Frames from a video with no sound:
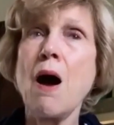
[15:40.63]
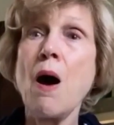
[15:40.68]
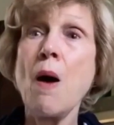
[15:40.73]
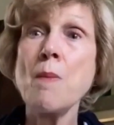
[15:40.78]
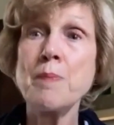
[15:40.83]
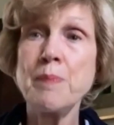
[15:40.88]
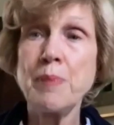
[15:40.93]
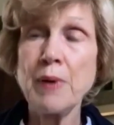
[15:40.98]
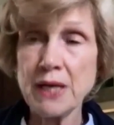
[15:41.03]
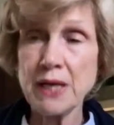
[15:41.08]

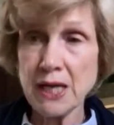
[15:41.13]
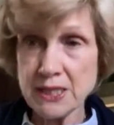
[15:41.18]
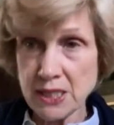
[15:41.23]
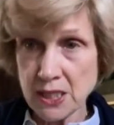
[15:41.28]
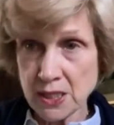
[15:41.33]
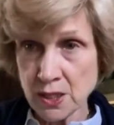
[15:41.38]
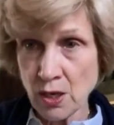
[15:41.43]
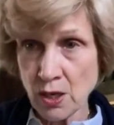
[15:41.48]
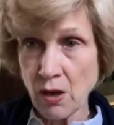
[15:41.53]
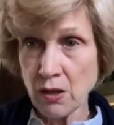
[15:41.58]
but I
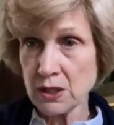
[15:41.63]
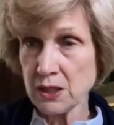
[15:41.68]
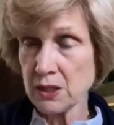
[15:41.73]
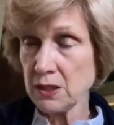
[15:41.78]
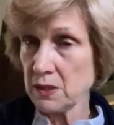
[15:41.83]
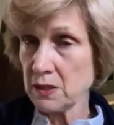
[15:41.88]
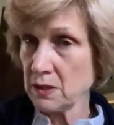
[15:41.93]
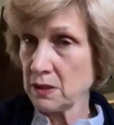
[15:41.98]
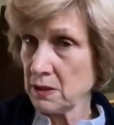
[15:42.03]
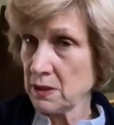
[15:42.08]
did not
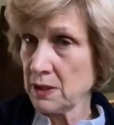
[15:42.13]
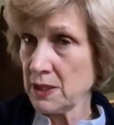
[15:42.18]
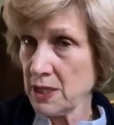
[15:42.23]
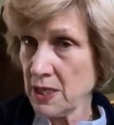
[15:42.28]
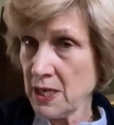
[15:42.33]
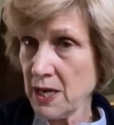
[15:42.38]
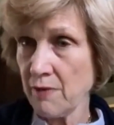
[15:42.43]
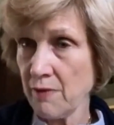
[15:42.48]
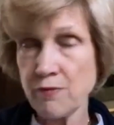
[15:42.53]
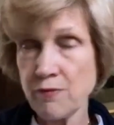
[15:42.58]

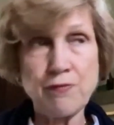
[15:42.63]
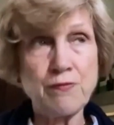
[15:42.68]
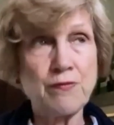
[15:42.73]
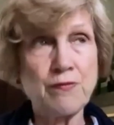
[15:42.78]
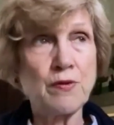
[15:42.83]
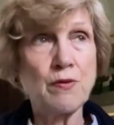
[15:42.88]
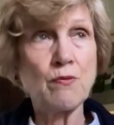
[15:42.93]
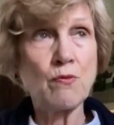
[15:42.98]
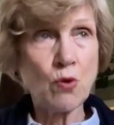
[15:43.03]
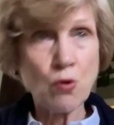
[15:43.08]
love
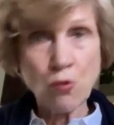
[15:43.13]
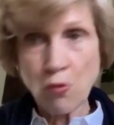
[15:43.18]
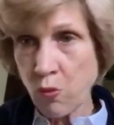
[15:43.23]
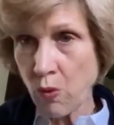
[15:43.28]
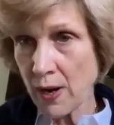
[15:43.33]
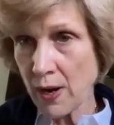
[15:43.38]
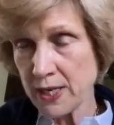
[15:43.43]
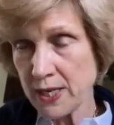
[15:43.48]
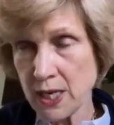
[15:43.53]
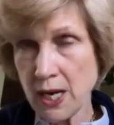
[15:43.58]

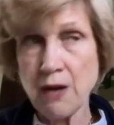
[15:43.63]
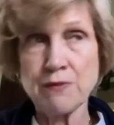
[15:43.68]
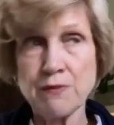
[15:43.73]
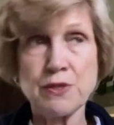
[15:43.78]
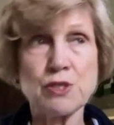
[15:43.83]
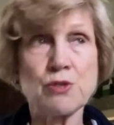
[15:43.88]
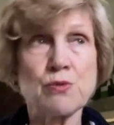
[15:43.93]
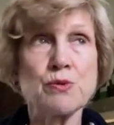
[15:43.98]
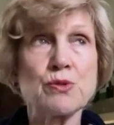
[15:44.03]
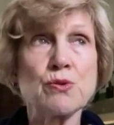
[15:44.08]
quite how
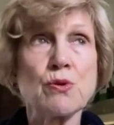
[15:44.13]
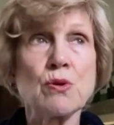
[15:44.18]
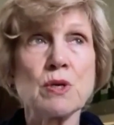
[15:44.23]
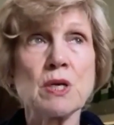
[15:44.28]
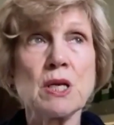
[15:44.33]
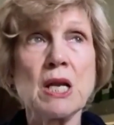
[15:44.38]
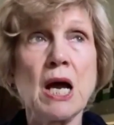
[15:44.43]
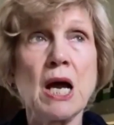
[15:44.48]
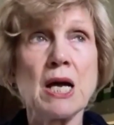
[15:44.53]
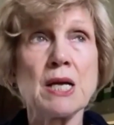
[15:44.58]
this was
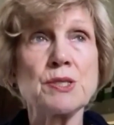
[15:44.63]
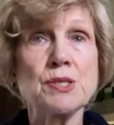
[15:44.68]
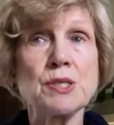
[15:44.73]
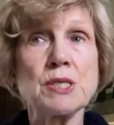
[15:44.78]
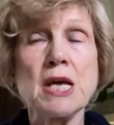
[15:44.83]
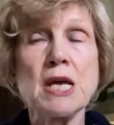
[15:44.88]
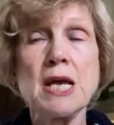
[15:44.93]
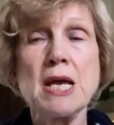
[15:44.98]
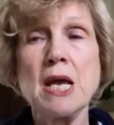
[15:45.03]
organized.